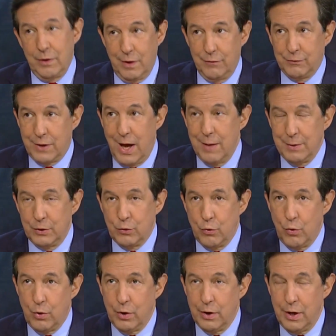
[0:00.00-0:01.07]
of Common
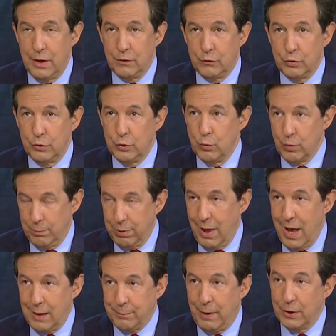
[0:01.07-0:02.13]
Core until you were
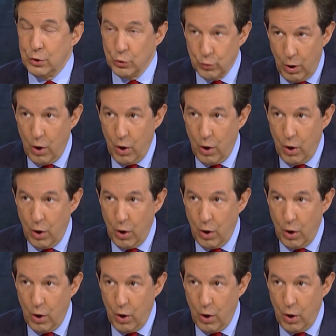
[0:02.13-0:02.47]
blocked by your